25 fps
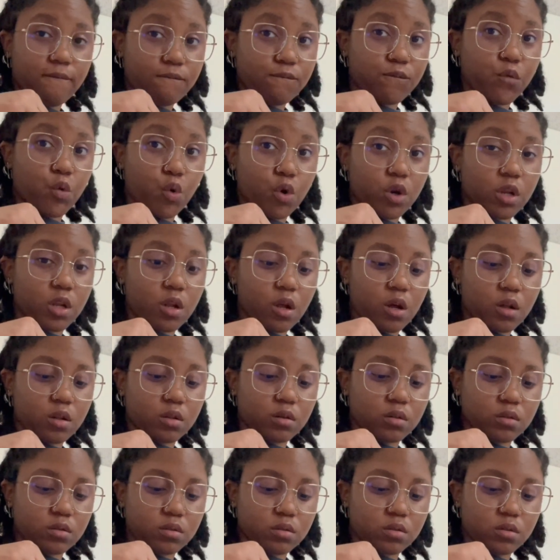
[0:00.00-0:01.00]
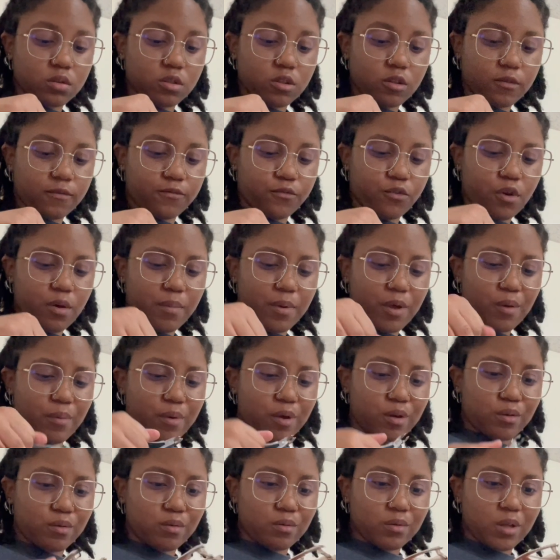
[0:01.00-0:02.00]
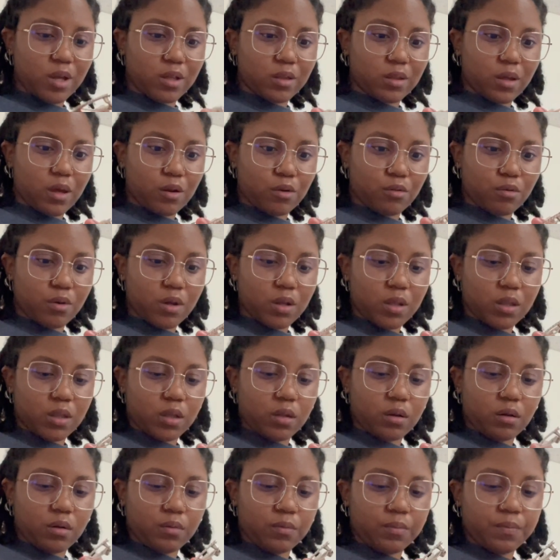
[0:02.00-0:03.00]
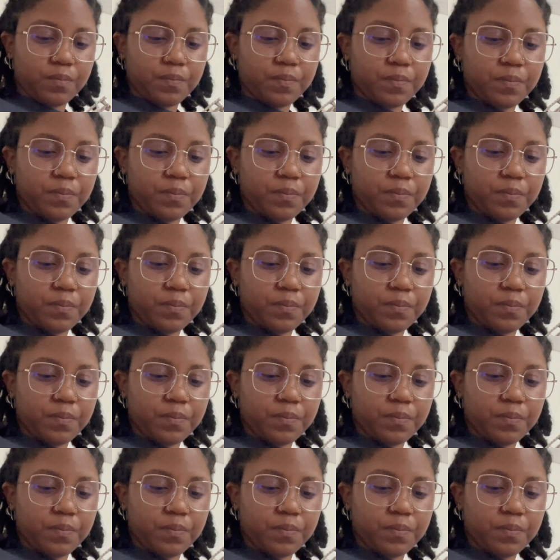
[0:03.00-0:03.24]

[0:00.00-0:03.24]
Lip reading: $40 for a belt buckle. That's kind of crazy, you know?